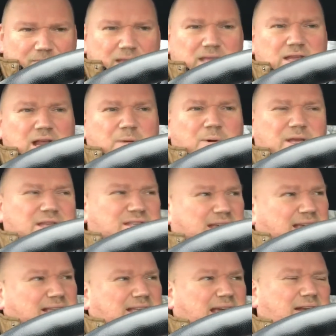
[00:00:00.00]
you know, will you
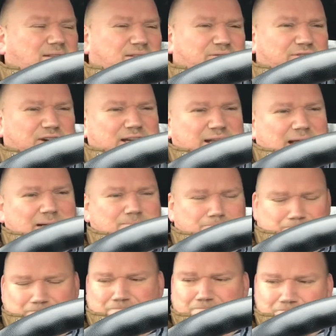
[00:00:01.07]
take it down on the Friday?
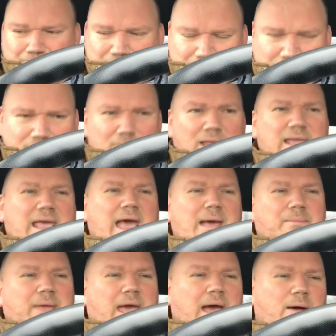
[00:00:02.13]
Yeah,
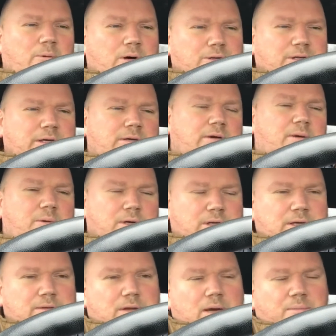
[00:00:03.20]
I will do,
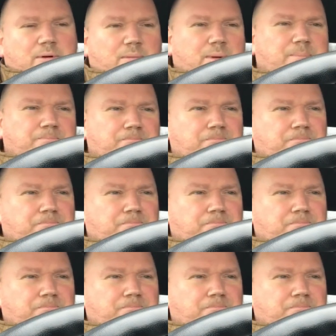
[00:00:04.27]
no problem.